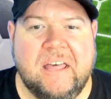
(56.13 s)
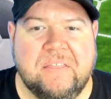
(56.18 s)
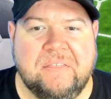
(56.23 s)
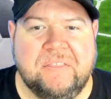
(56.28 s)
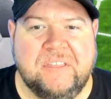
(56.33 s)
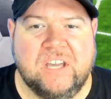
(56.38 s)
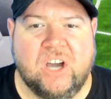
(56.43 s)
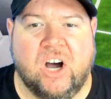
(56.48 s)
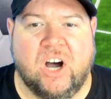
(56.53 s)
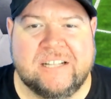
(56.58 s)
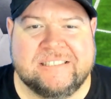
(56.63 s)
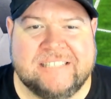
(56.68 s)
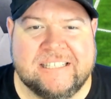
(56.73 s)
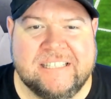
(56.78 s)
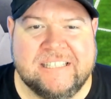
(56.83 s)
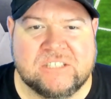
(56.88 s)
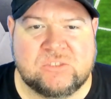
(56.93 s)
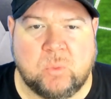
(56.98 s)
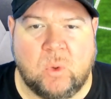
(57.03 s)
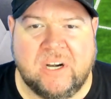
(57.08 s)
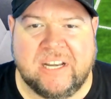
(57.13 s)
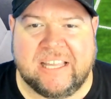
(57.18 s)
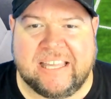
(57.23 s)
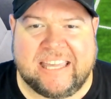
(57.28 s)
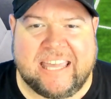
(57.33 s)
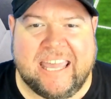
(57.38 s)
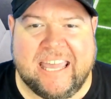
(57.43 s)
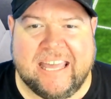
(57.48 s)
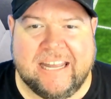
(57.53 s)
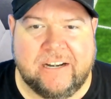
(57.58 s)
The odds in this one
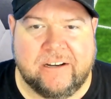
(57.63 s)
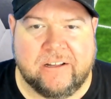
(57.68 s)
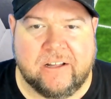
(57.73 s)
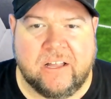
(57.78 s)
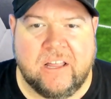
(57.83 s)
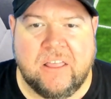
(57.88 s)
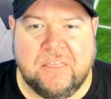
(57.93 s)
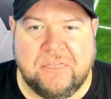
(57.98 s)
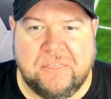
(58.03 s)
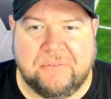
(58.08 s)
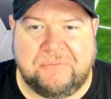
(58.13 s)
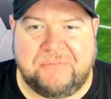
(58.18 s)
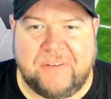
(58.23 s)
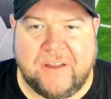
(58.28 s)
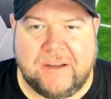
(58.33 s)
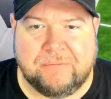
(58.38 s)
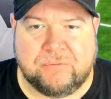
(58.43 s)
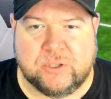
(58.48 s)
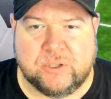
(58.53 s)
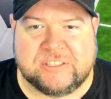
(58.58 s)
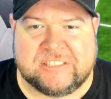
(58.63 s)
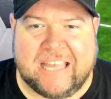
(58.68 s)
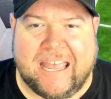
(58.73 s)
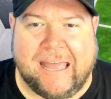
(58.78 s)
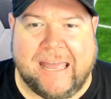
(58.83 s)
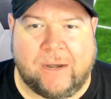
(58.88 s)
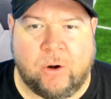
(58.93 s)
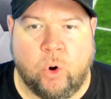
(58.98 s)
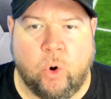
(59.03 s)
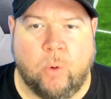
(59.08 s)
Canada, the favorites
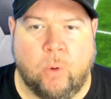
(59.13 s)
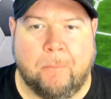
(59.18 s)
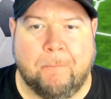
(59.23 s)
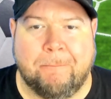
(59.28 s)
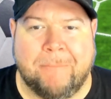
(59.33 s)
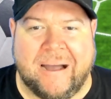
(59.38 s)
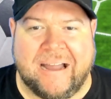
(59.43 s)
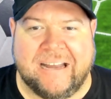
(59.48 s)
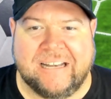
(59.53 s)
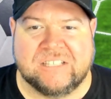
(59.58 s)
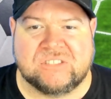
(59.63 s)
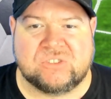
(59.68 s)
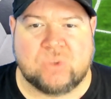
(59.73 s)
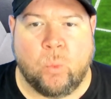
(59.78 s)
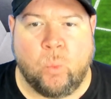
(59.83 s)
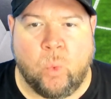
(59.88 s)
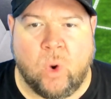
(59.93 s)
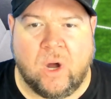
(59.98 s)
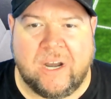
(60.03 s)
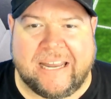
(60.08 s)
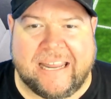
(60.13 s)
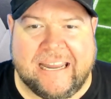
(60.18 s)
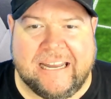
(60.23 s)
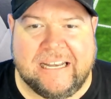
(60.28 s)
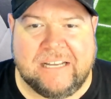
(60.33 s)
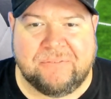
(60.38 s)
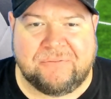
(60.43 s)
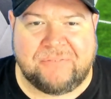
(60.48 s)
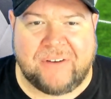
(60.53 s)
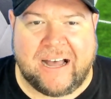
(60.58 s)
at home, minus
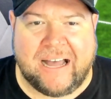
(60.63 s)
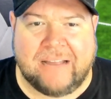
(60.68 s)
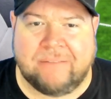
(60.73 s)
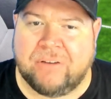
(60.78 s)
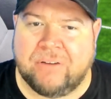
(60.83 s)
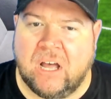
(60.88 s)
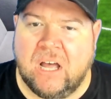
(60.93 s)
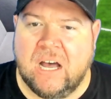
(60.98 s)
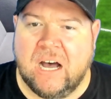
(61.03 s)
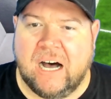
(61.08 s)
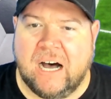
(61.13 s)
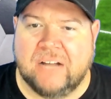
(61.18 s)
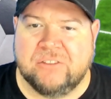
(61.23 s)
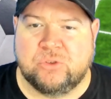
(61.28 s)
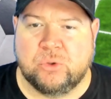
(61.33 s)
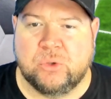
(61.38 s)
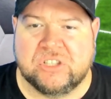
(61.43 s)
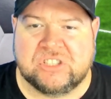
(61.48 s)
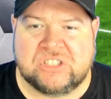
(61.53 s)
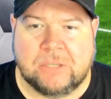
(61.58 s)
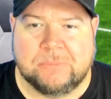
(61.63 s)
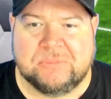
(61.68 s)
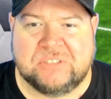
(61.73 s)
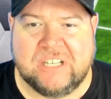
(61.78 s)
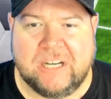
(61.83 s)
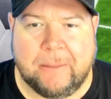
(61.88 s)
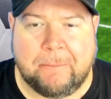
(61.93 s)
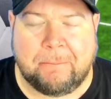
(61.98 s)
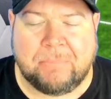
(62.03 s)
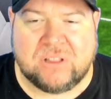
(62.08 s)
185. Honduras comes
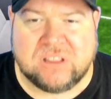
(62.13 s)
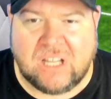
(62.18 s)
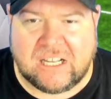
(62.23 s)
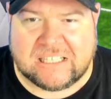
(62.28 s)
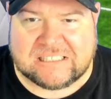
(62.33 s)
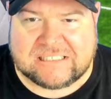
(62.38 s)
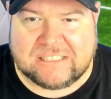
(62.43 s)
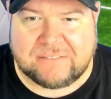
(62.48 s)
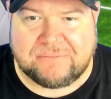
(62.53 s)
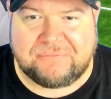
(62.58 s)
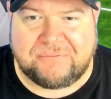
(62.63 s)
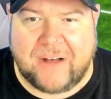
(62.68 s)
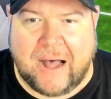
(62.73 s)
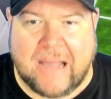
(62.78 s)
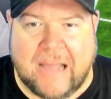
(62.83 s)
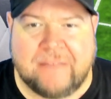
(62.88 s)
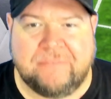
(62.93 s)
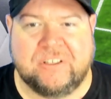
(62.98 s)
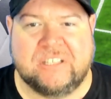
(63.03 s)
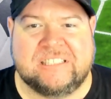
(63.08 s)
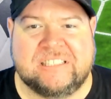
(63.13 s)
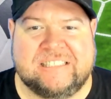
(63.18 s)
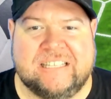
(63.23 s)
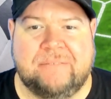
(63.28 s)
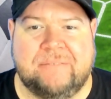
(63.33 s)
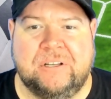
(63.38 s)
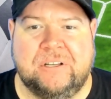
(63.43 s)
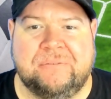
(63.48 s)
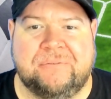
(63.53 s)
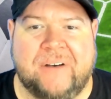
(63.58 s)
in at a plus
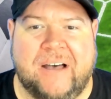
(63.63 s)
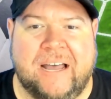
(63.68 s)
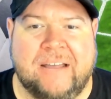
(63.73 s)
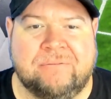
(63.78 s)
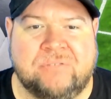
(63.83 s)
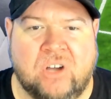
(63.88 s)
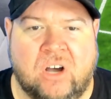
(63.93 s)
575